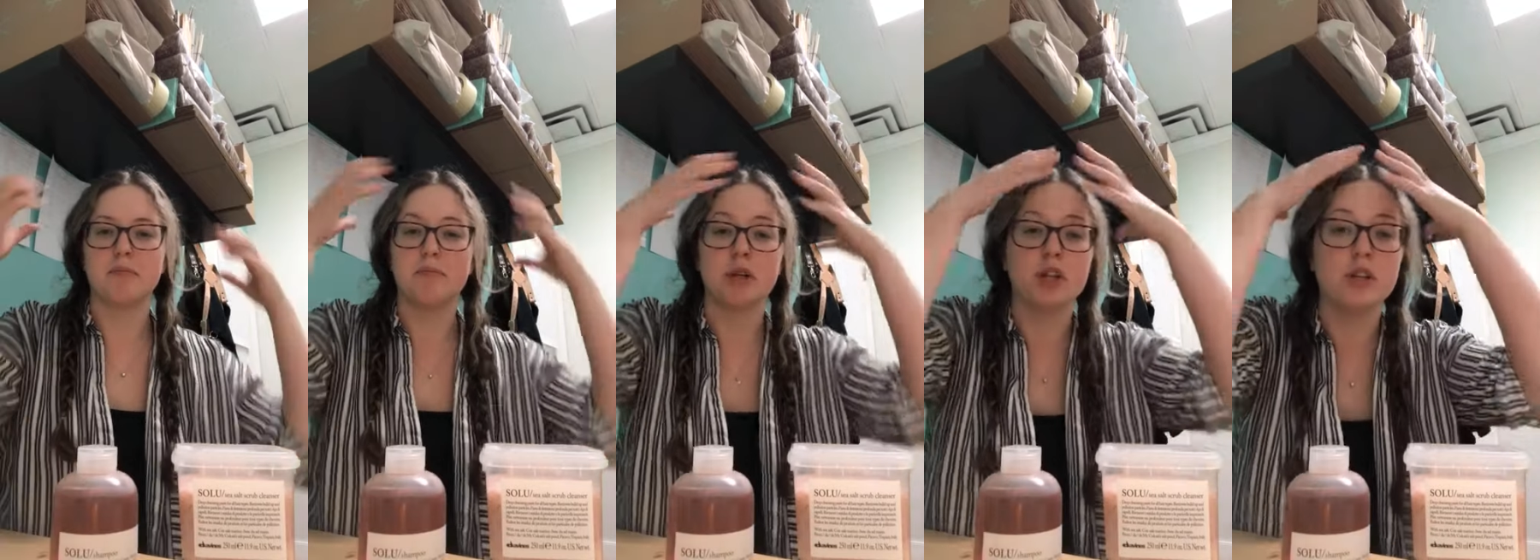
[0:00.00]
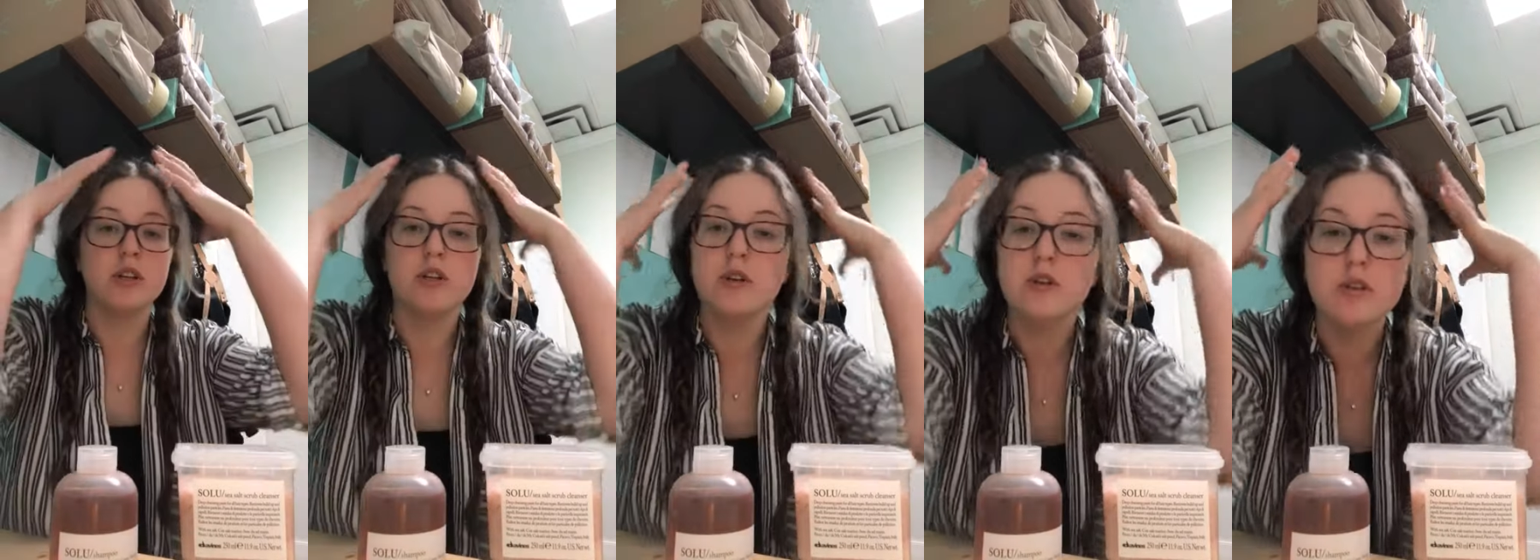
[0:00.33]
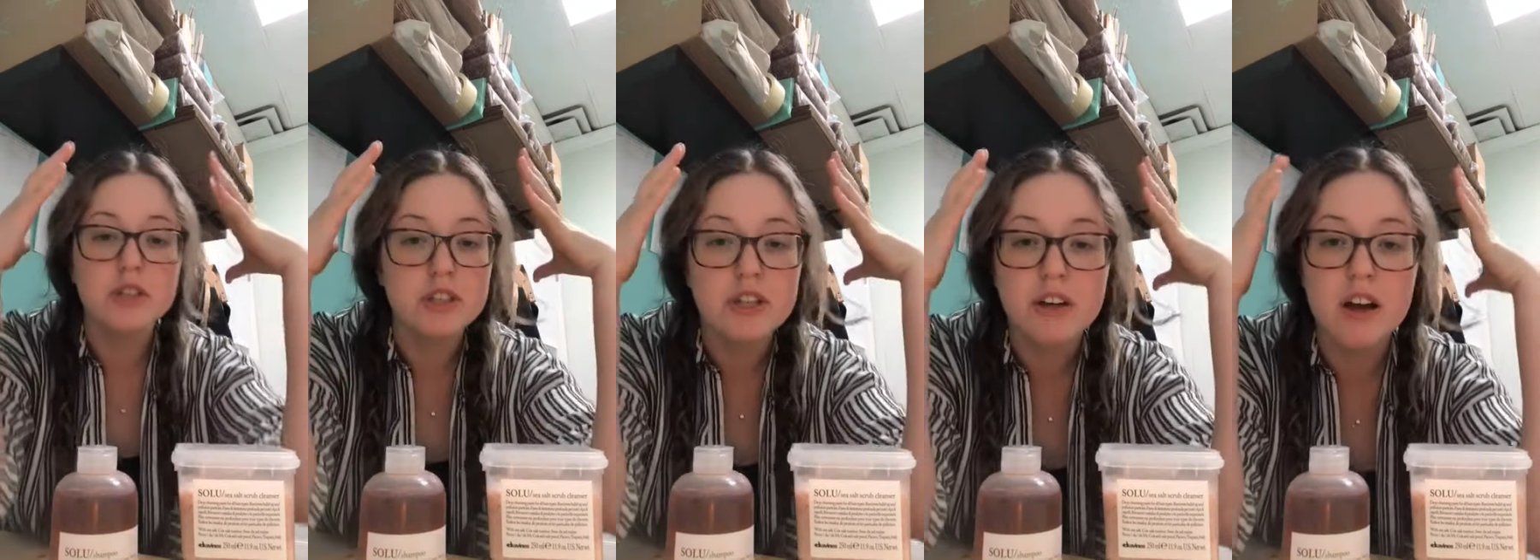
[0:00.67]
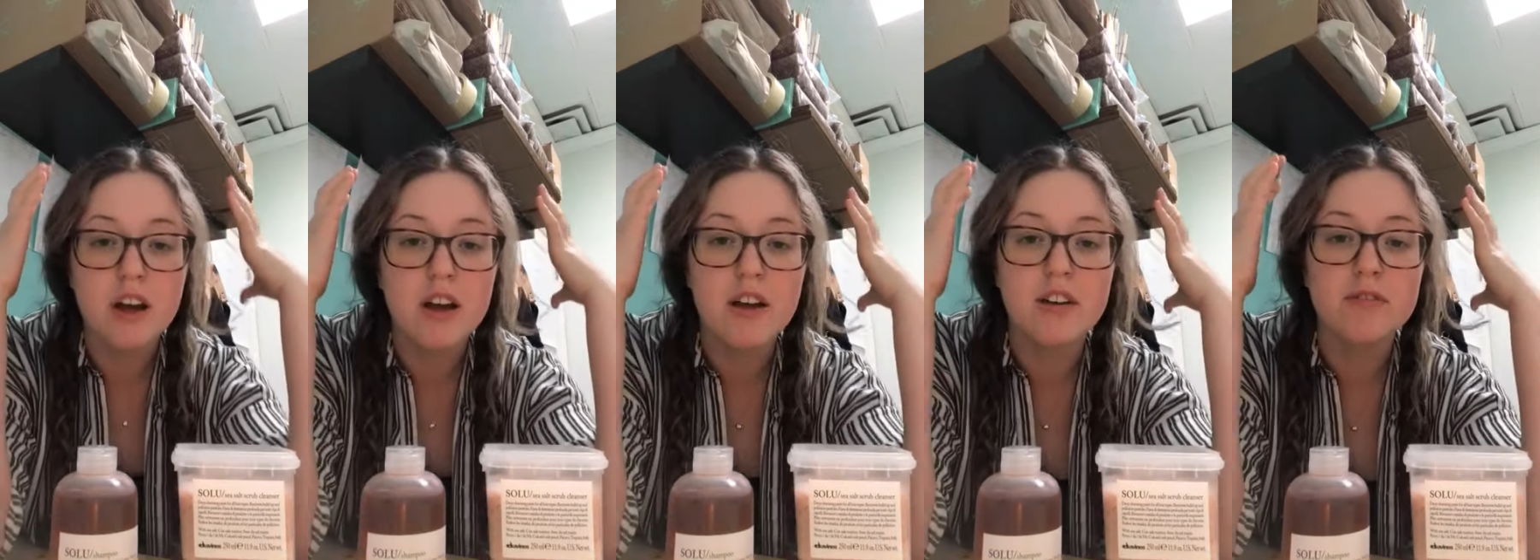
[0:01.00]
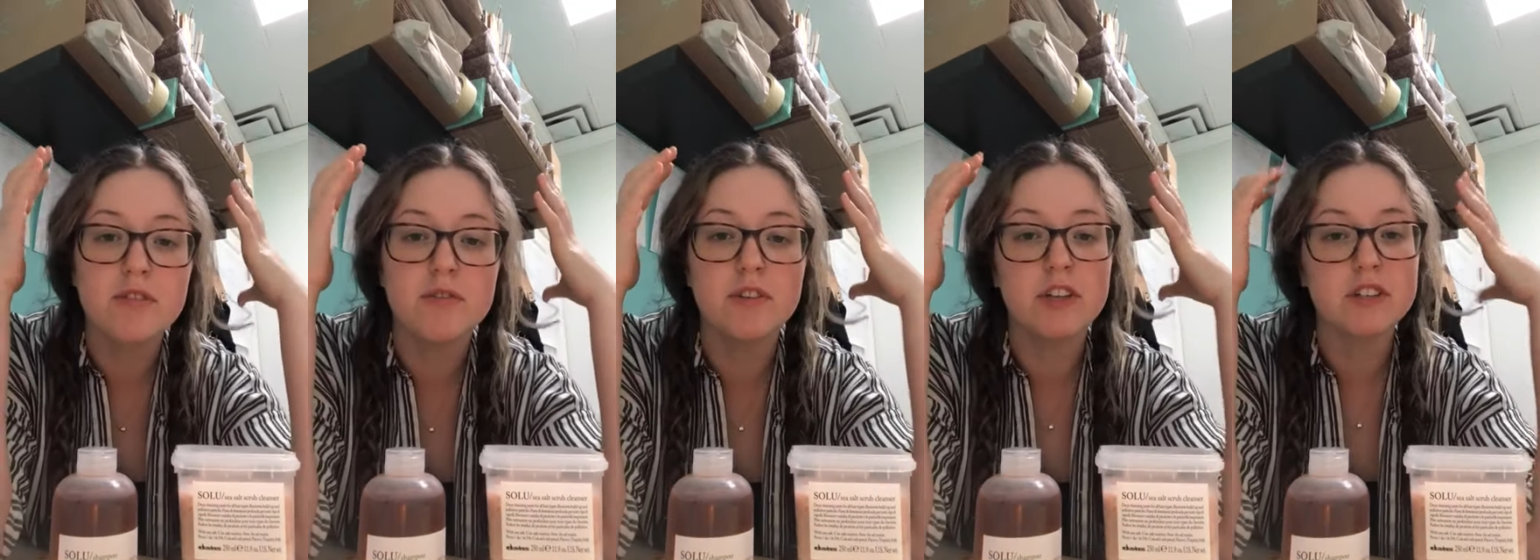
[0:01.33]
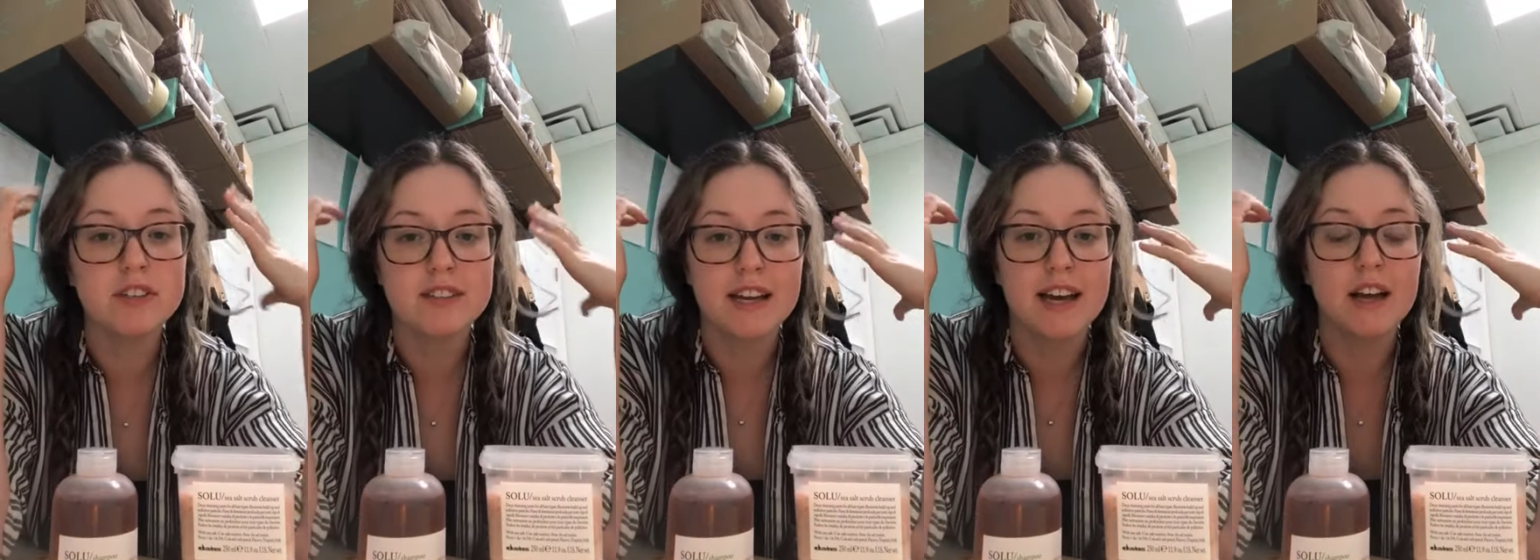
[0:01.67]
pollution off of your
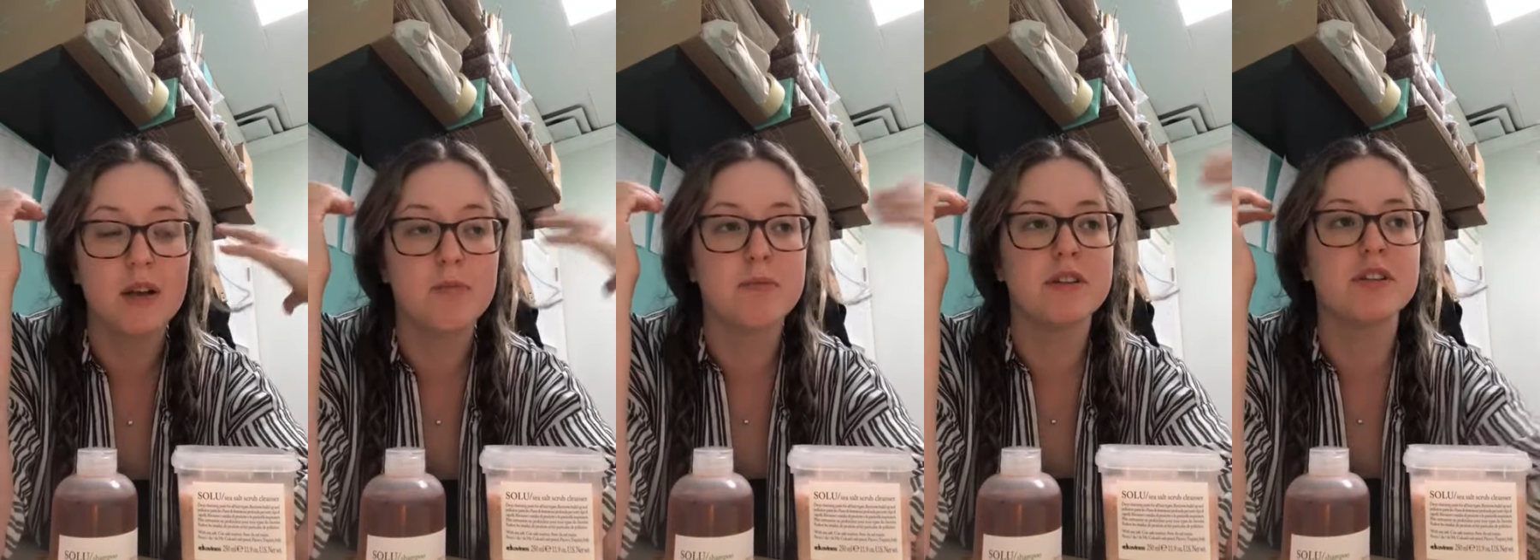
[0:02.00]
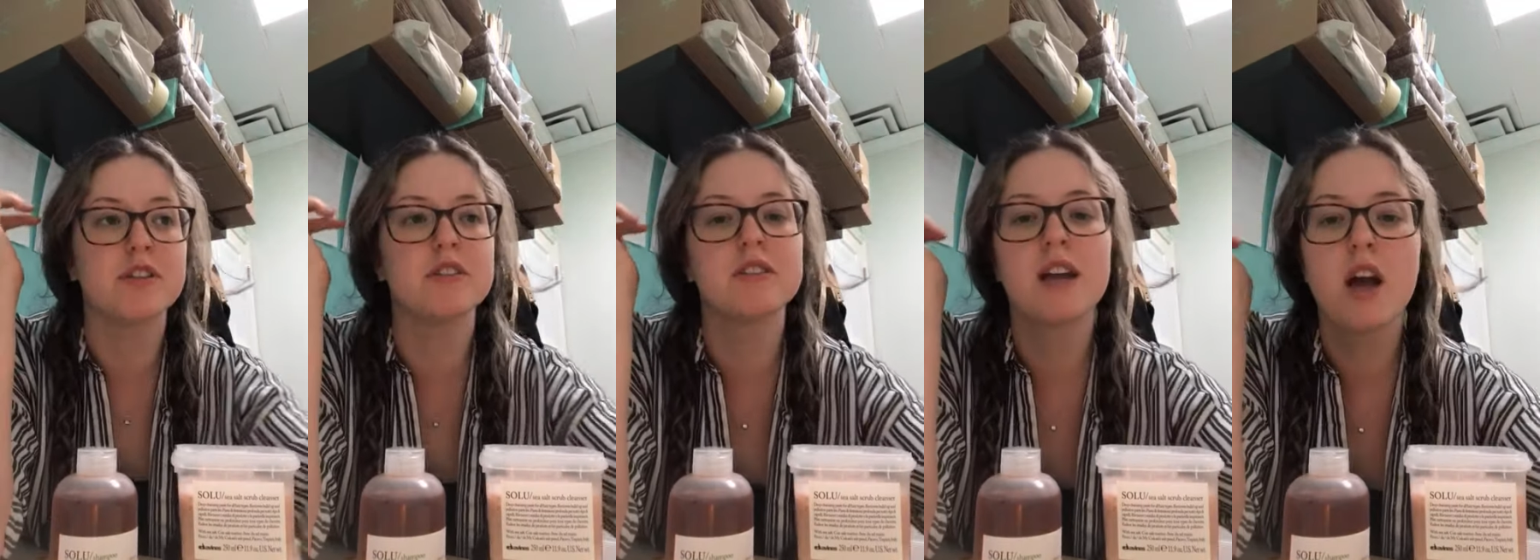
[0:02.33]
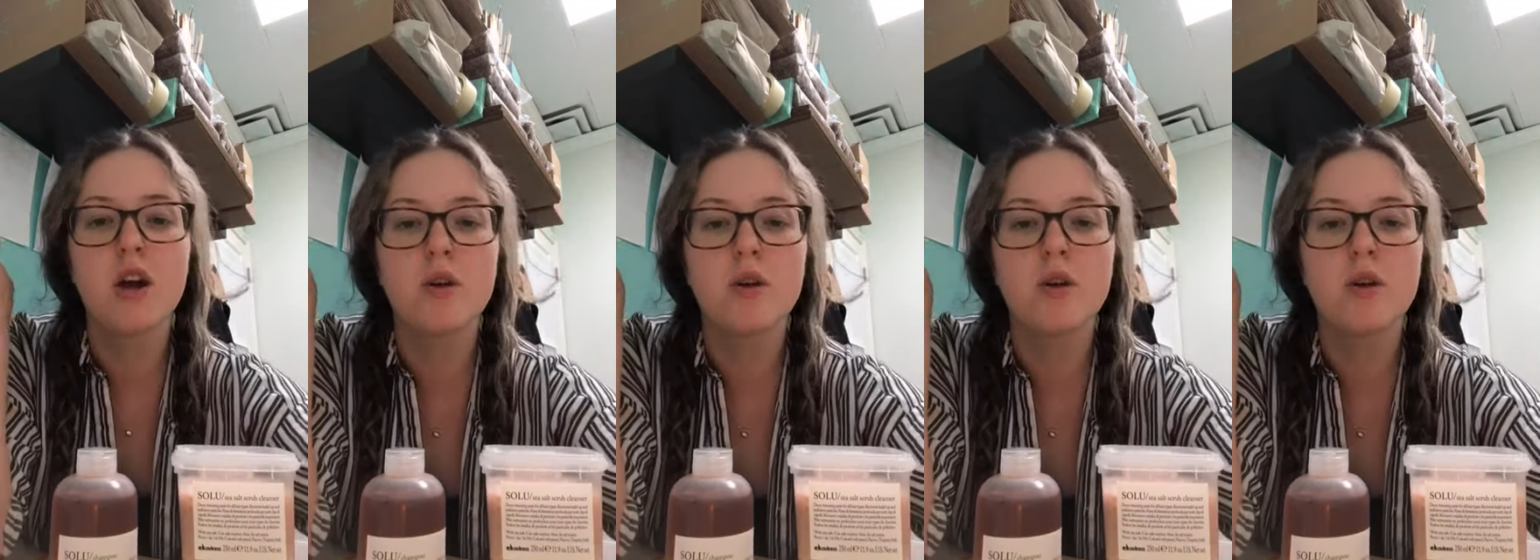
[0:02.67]
scalp and just